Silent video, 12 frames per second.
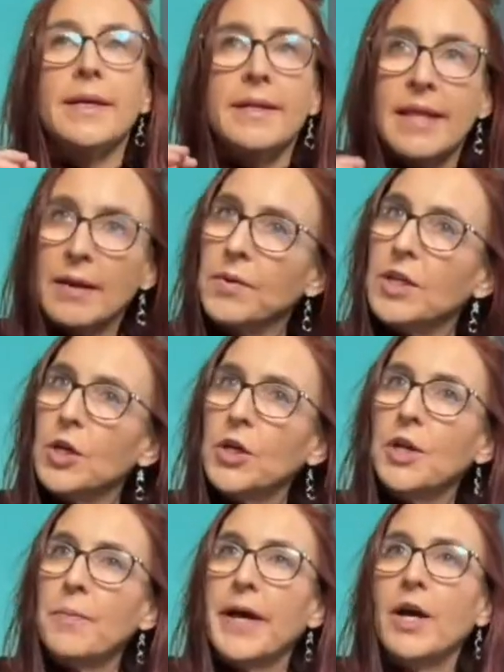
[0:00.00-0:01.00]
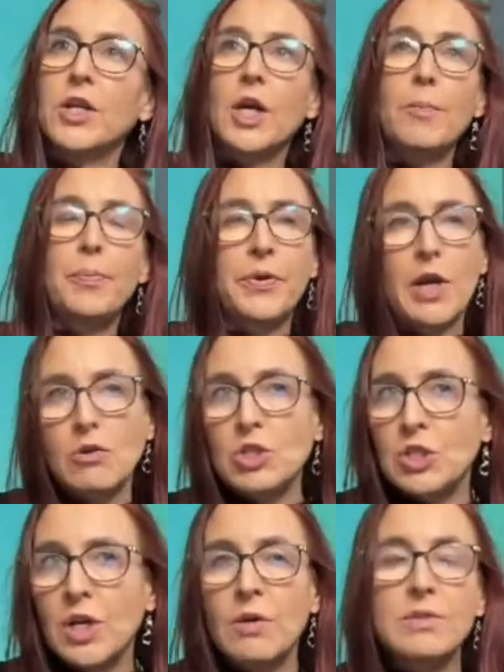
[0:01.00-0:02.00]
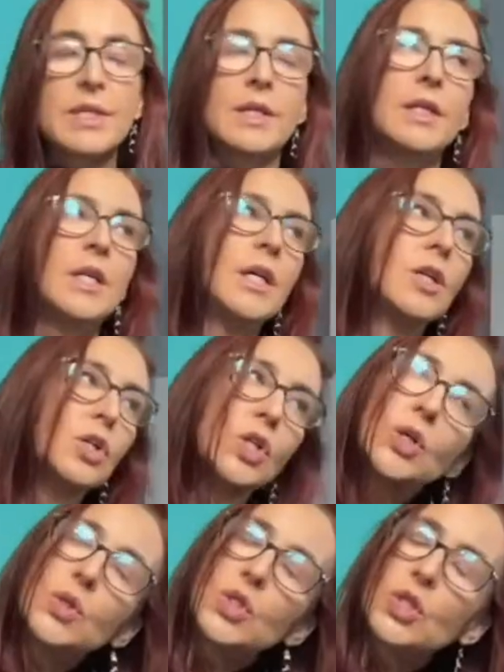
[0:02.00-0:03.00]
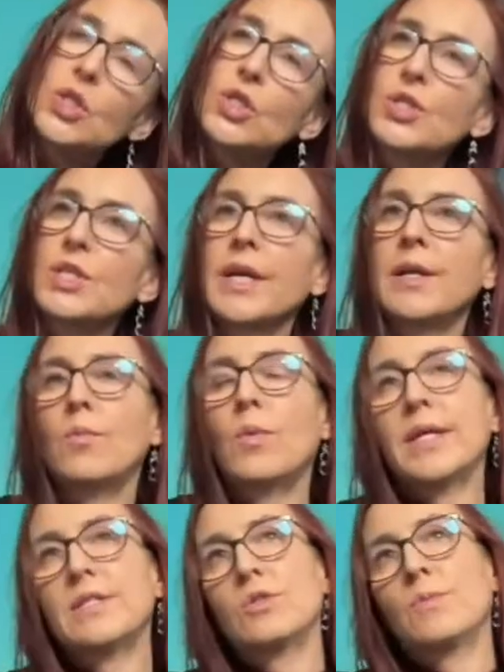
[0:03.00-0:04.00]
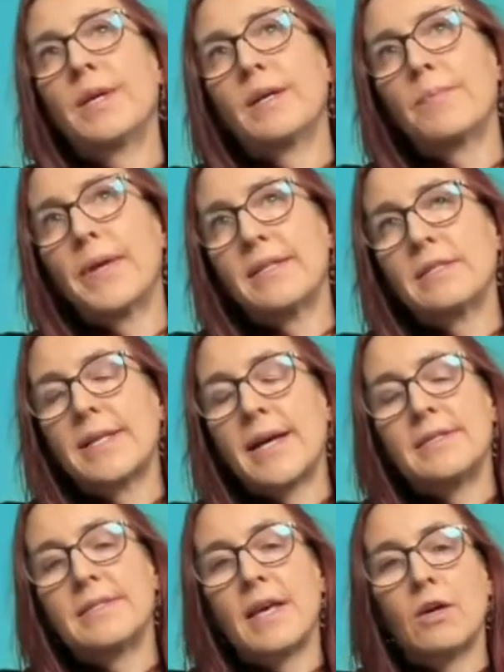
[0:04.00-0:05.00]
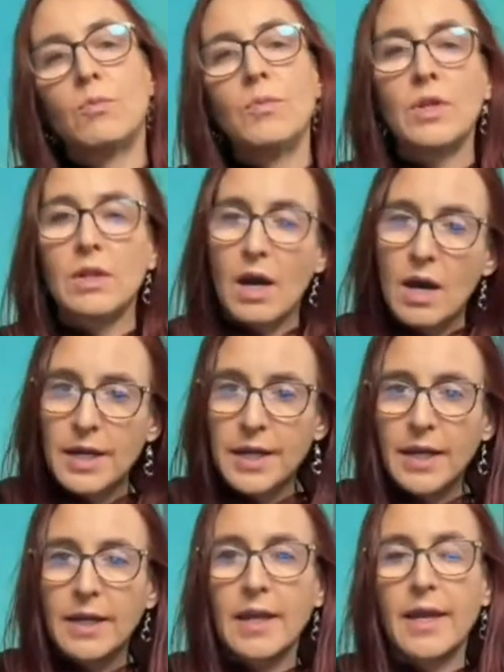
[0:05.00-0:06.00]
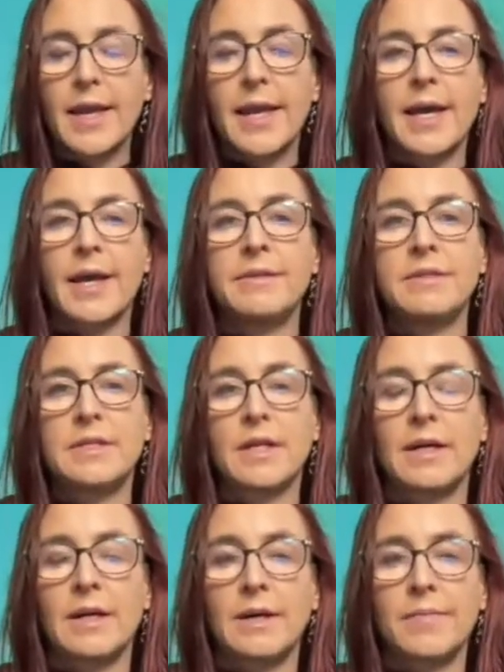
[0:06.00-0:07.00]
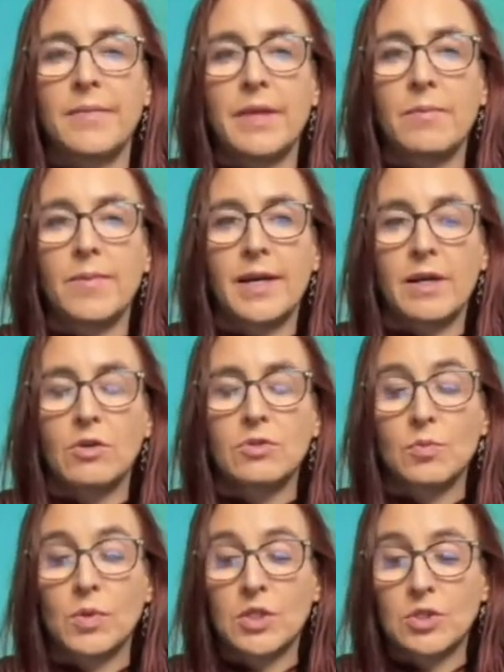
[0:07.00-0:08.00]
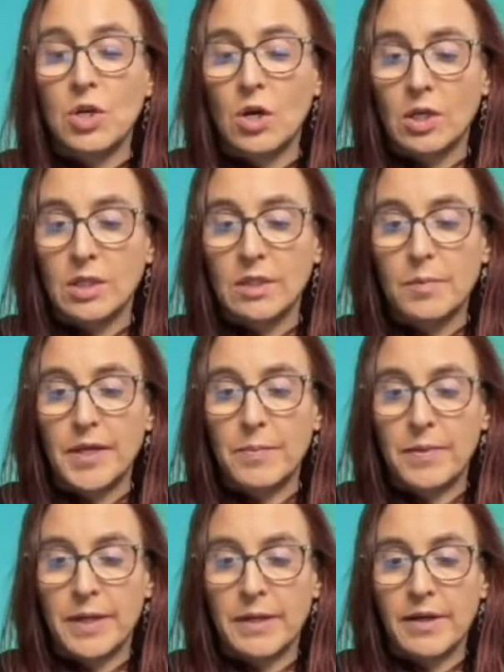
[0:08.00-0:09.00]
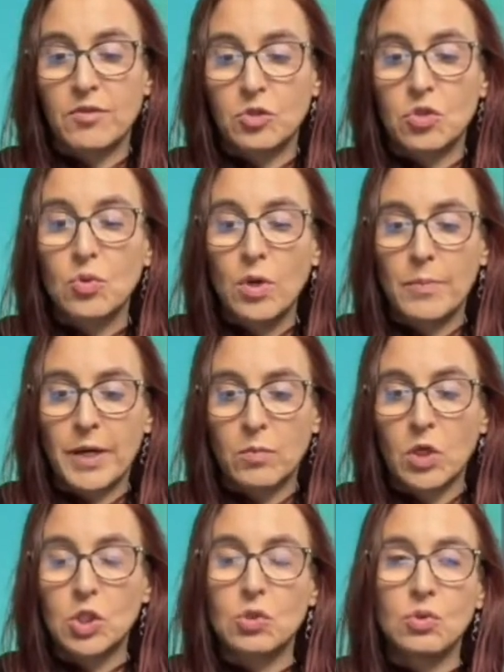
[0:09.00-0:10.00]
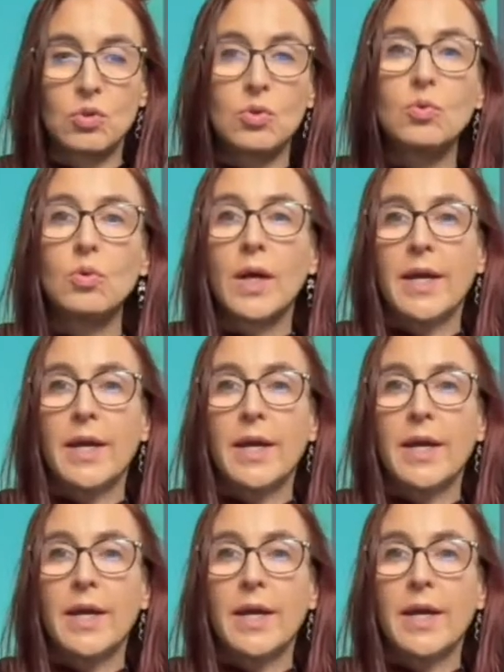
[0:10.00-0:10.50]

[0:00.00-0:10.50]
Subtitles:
Then we learn about approach notes and enclosures and ways to make bass line sound melodic. And then I also want to talk a little bit in level 2 about what to do